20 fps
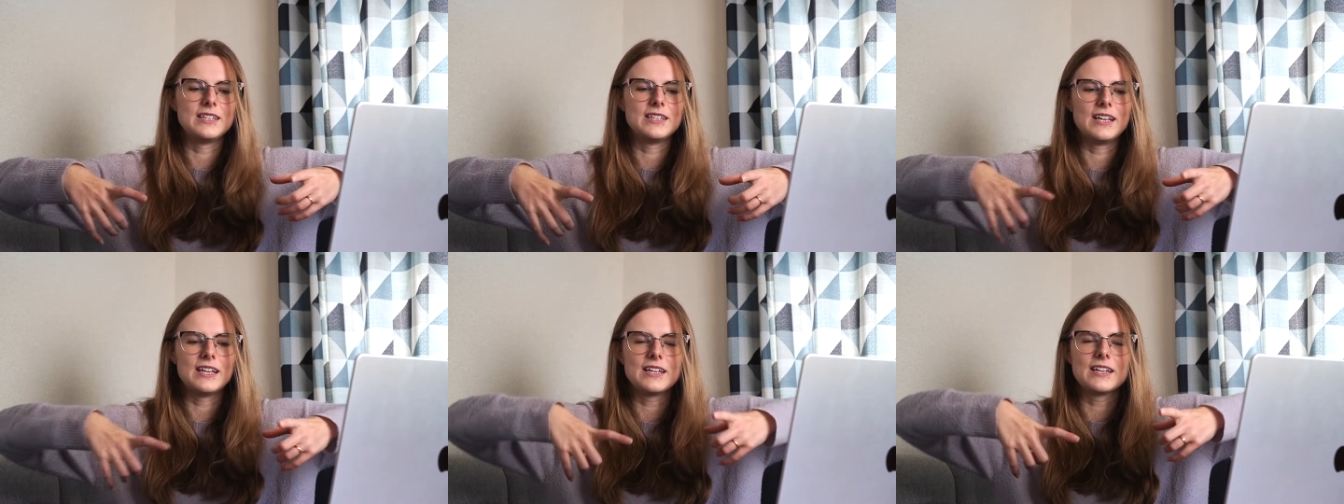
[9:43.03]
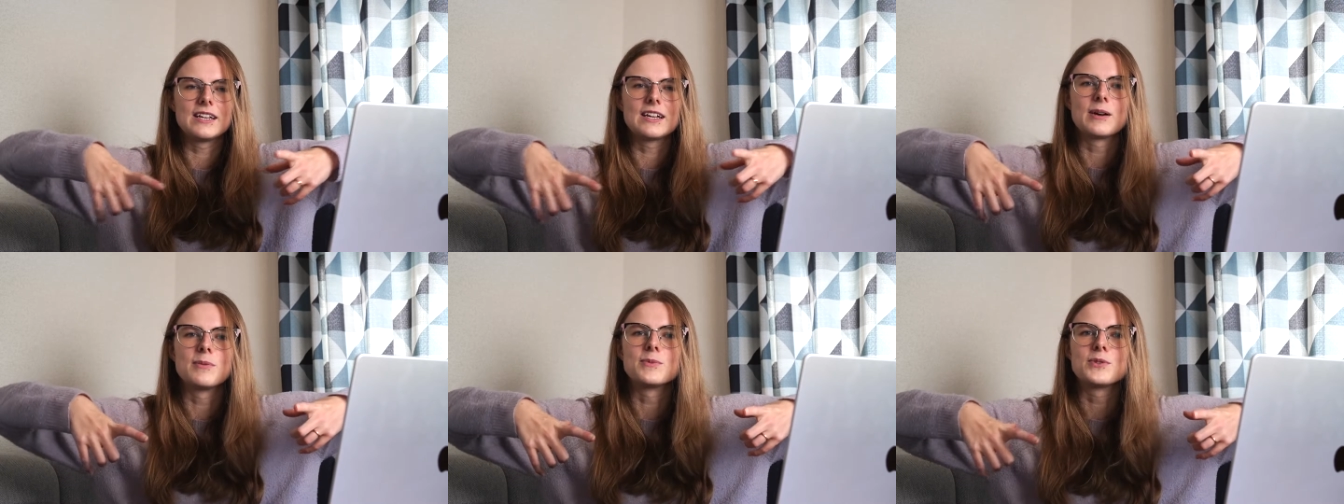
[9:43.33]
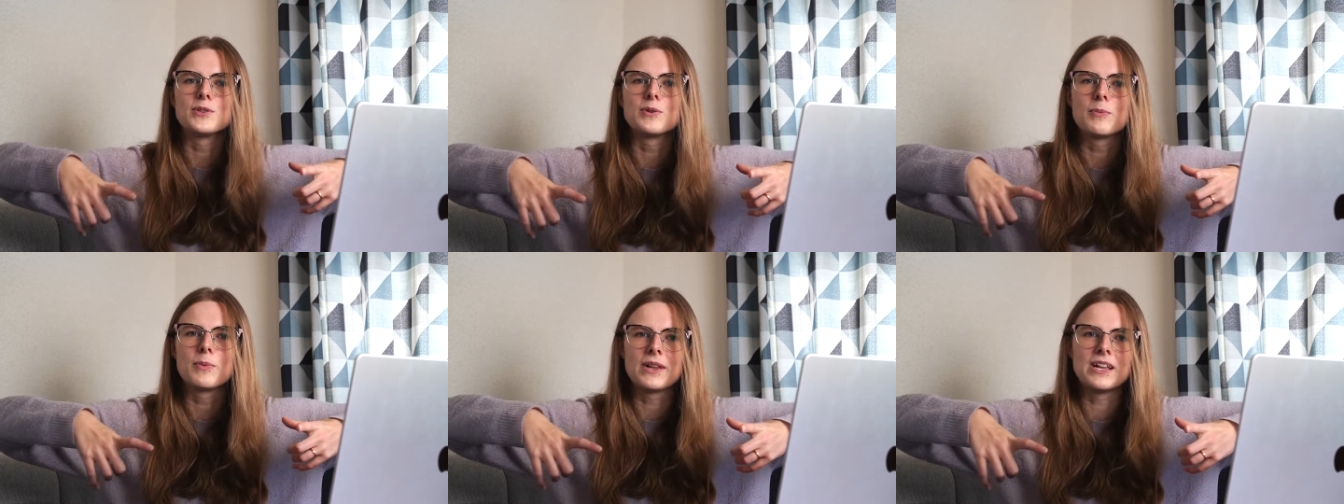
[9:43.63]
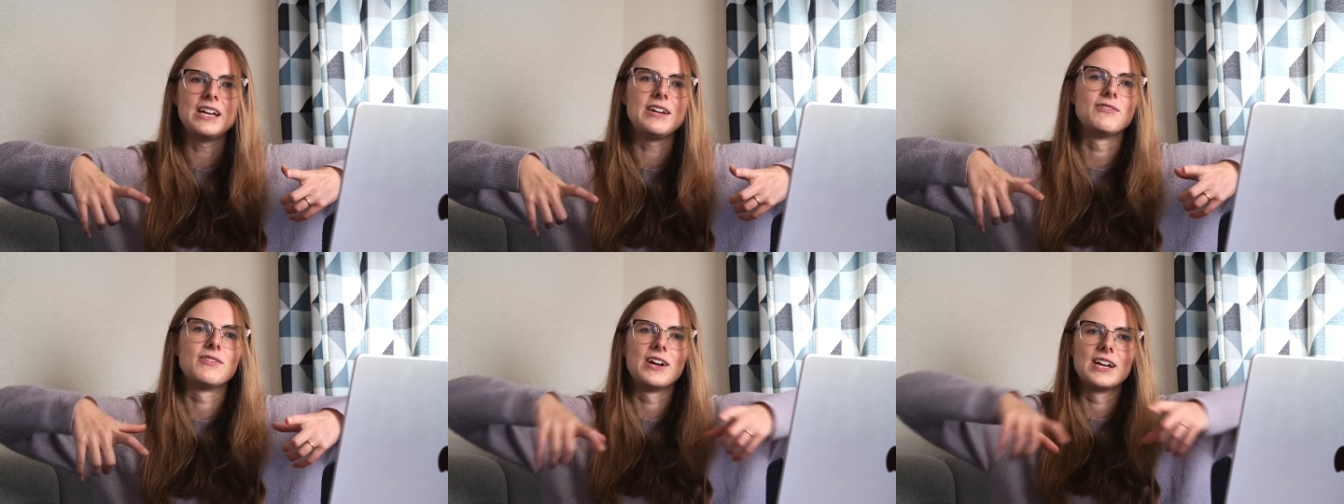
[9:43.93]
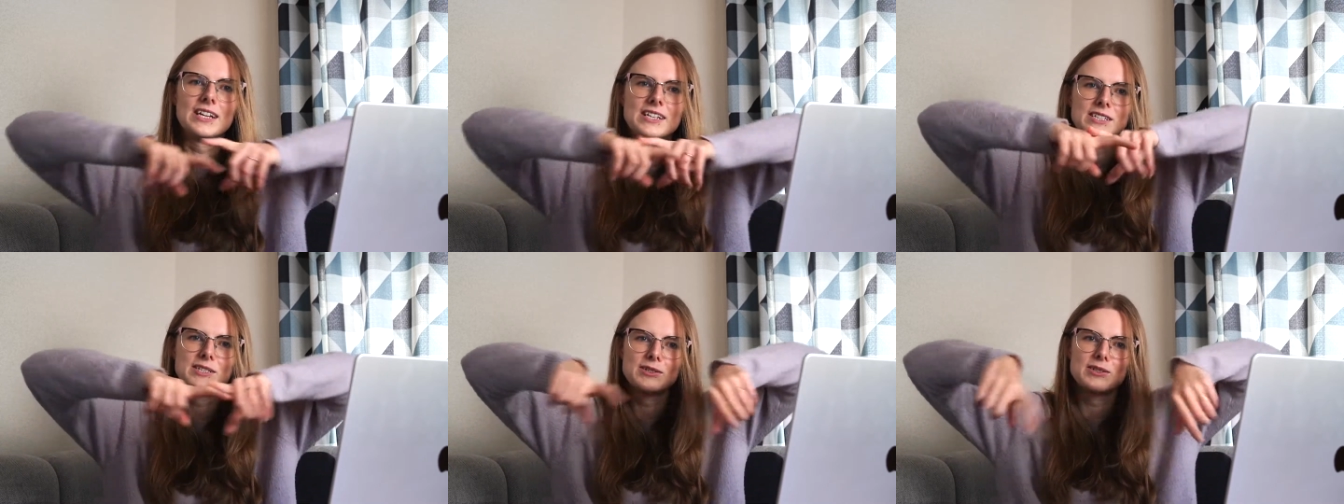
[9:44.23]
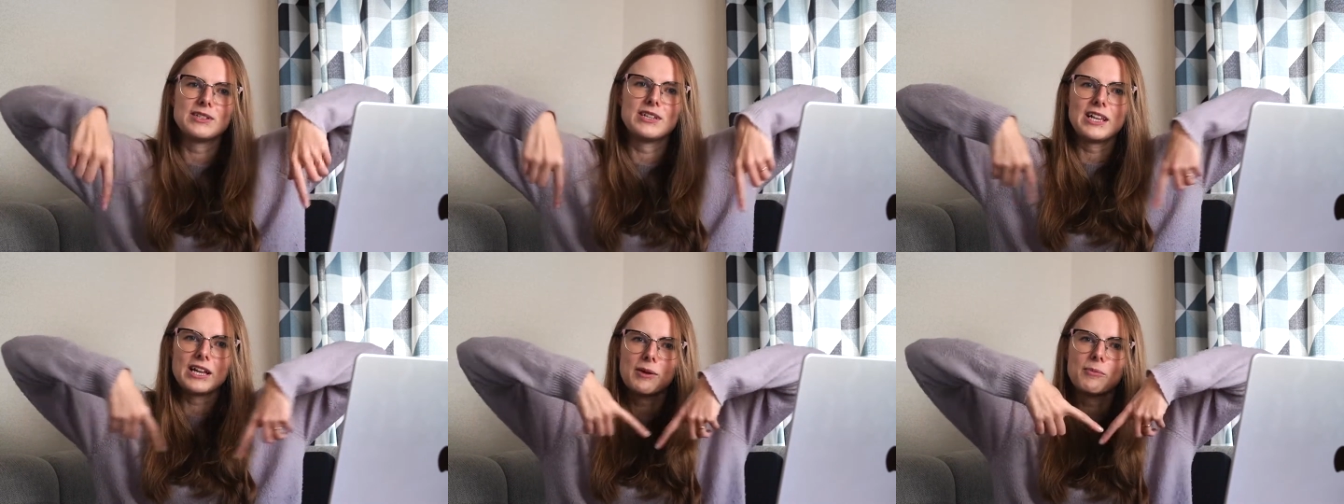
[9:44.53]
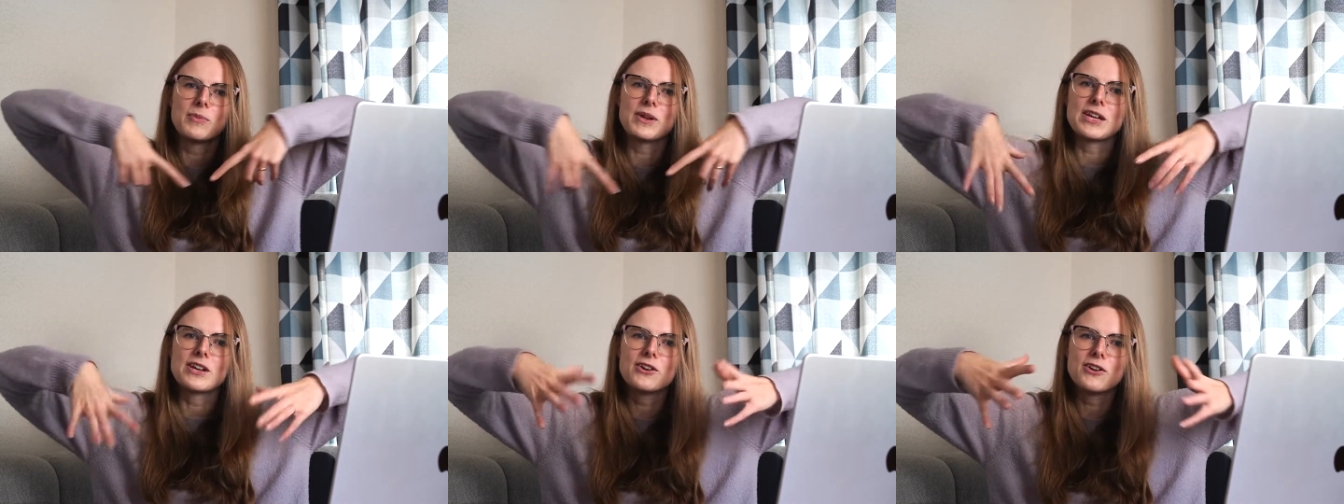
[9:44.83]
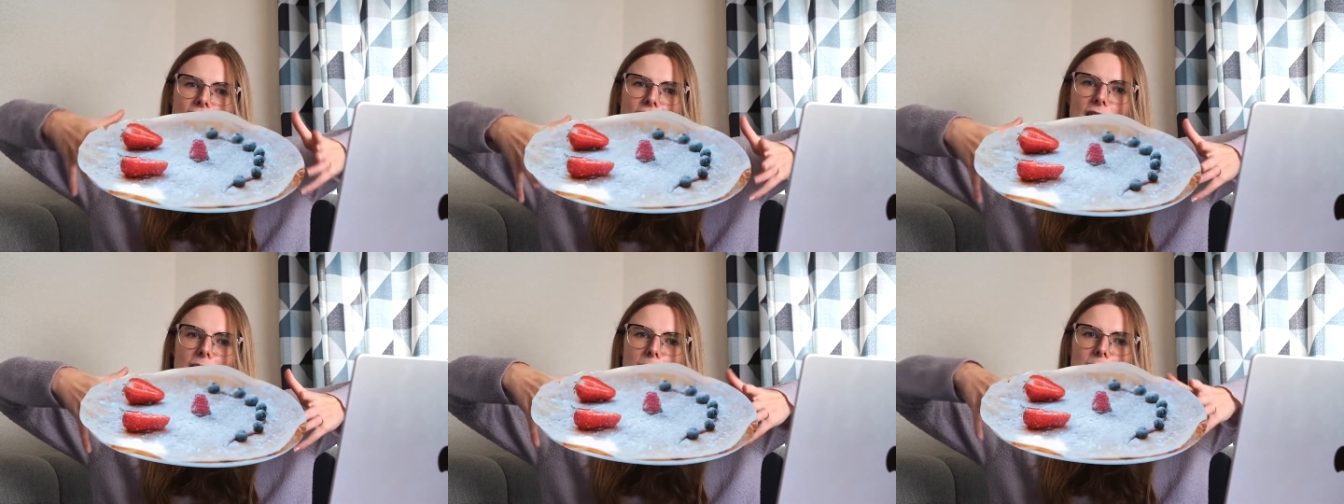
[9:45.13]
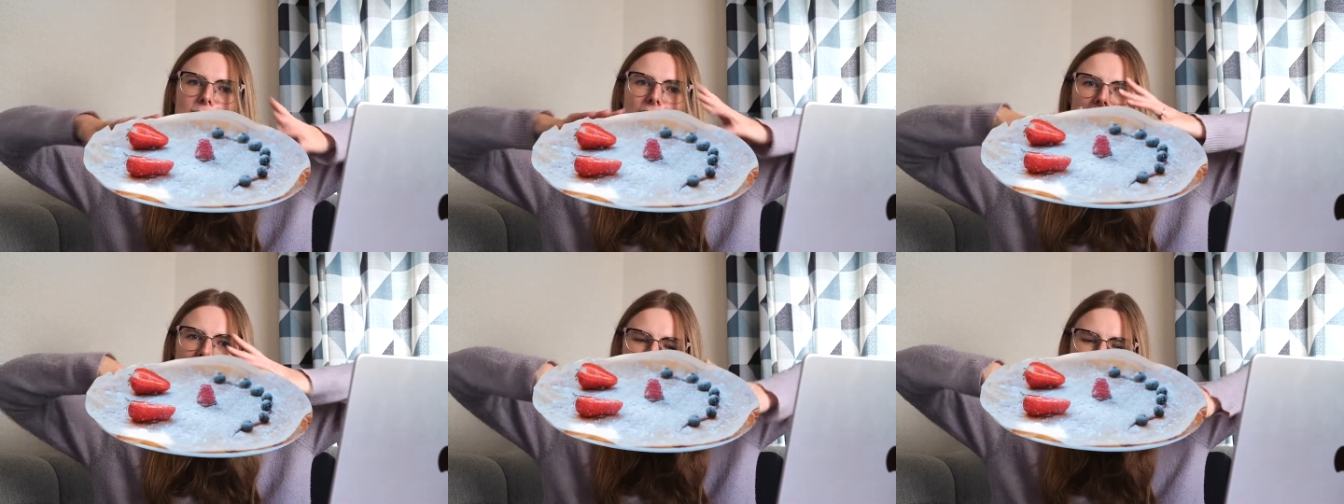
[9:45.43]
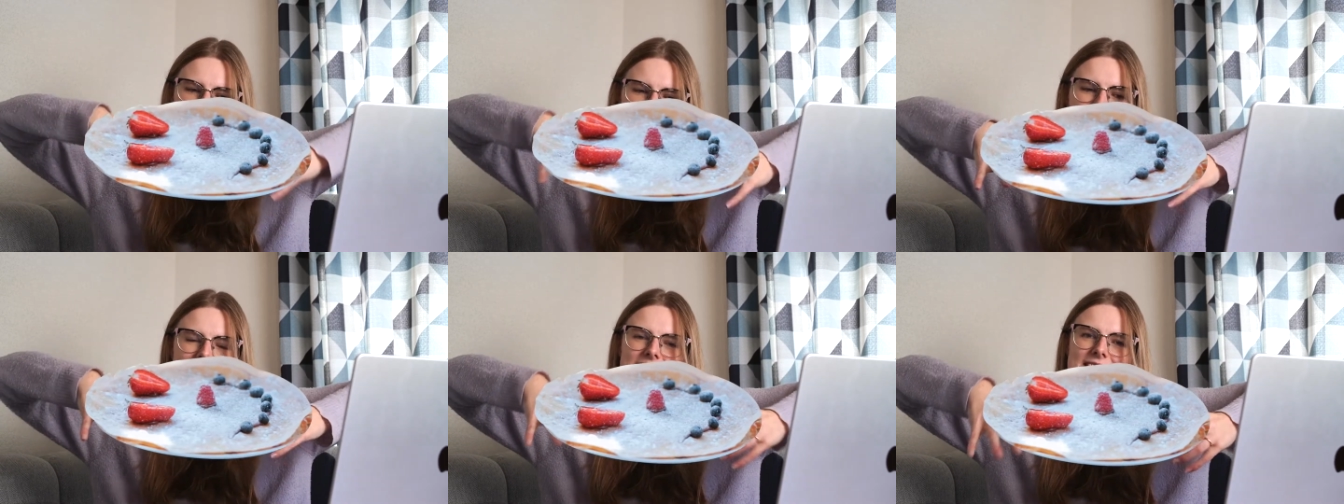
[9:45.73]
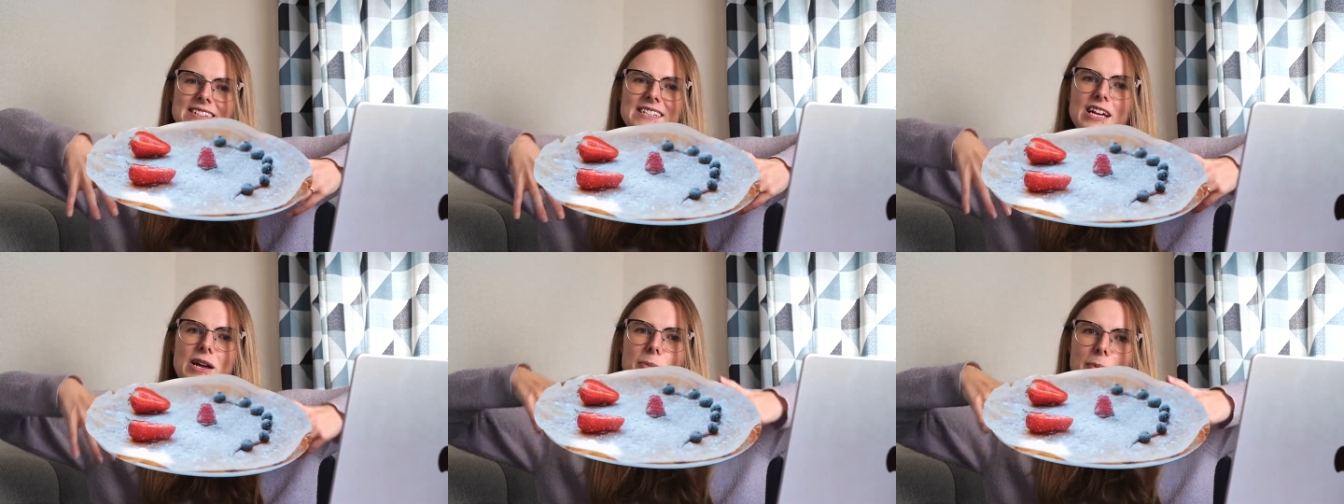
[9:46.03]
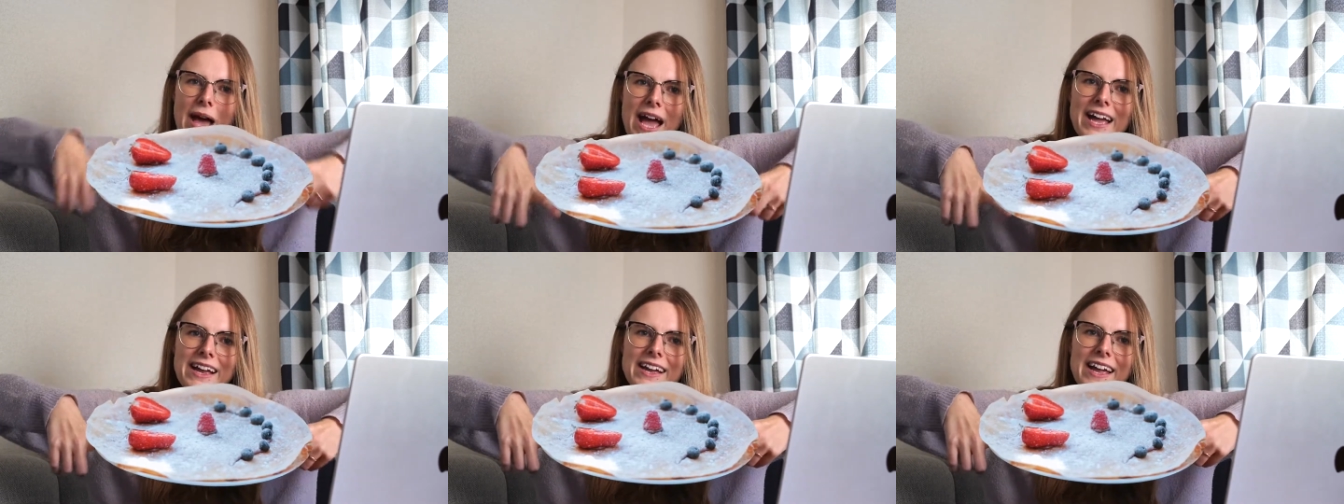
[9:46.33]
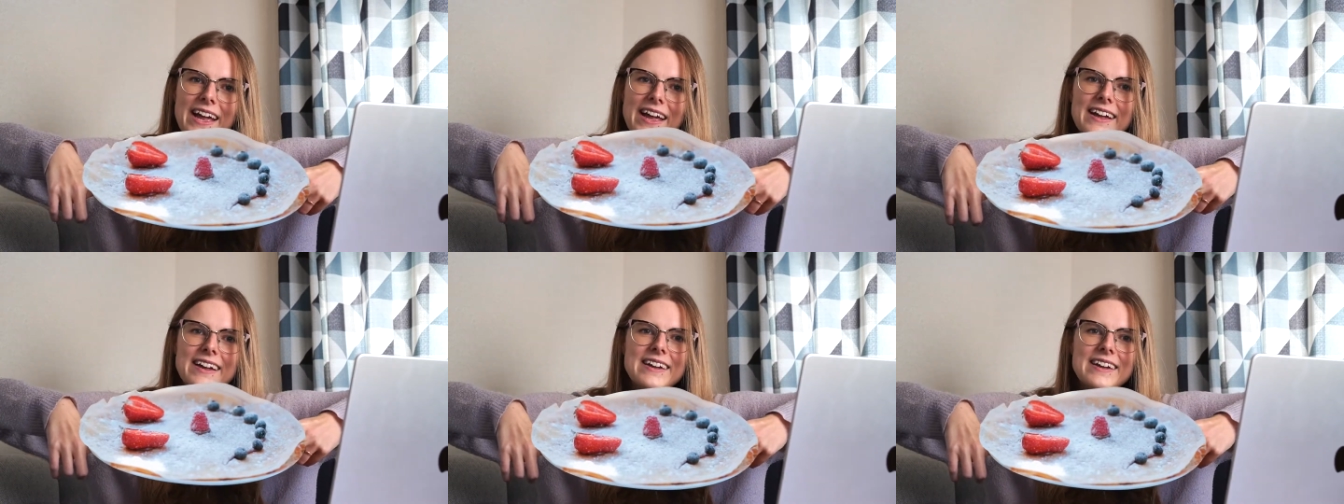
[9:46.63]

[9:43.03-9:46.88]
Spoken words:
Like, it comes on a plate, right? It's like a big crepe, like it's like a pancake.